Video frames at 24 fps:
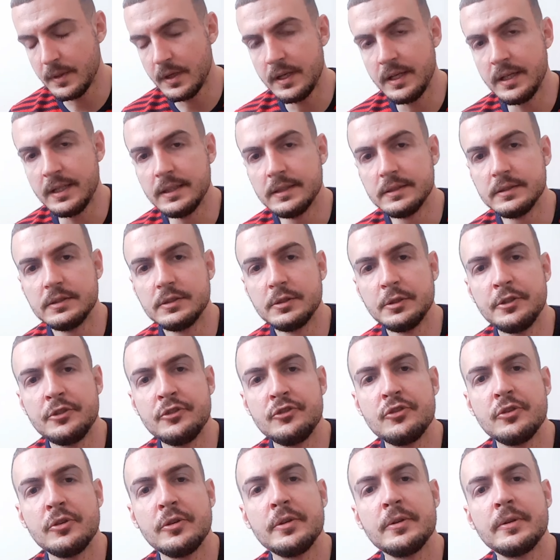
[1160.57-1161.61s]
and to
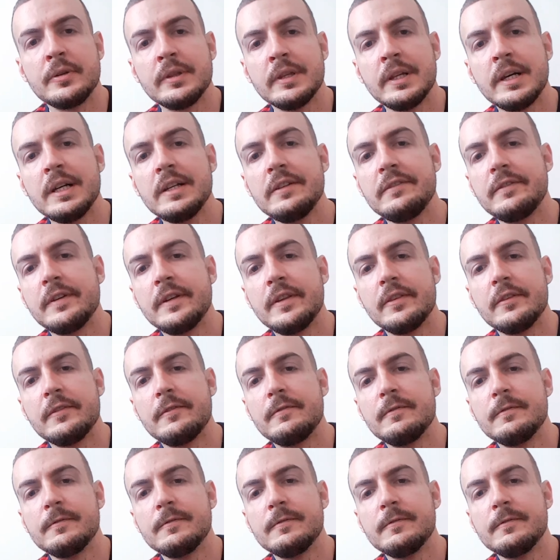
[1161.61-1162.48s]
enjoy your life and the